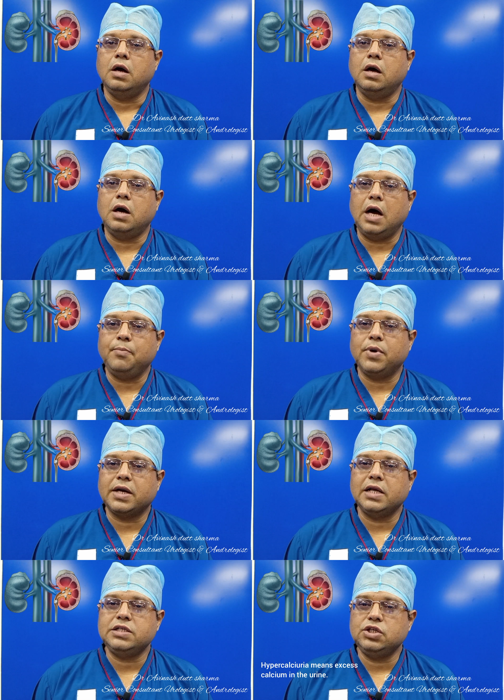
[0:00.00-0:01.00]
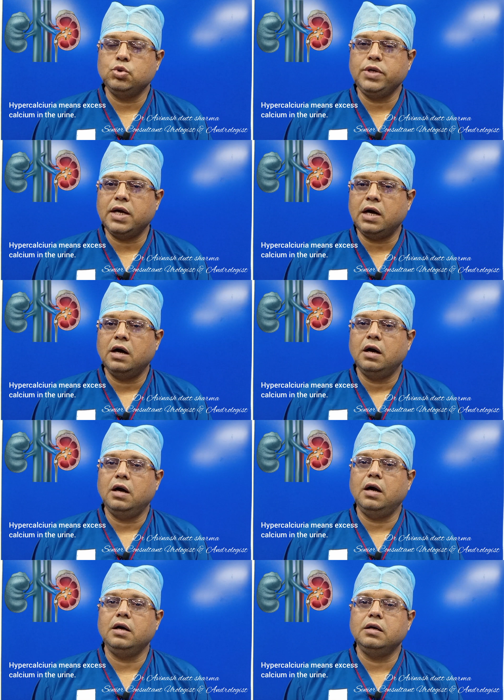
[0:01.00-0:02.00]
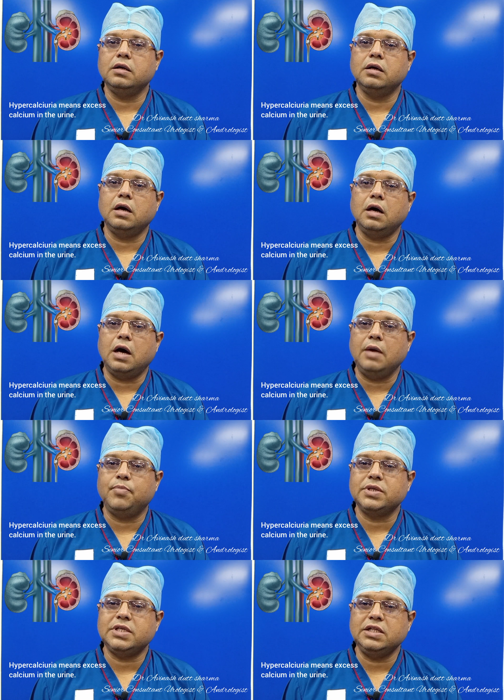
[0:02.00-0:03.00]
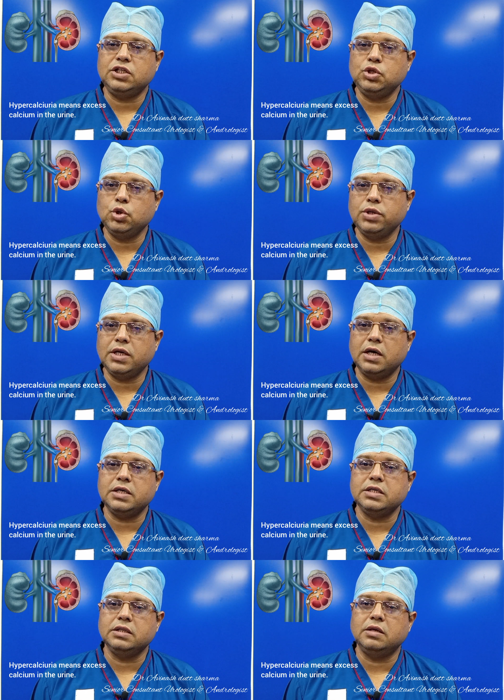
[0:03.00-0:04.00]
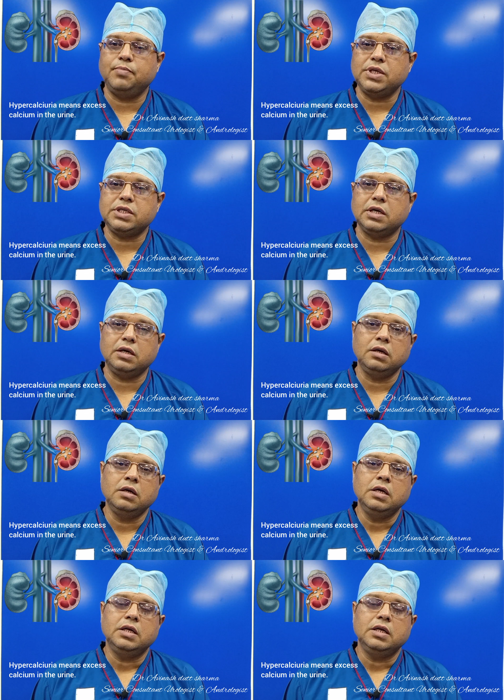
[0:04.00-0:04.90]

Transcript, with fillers: hypercalciuria and hyperxanthuria in the patient,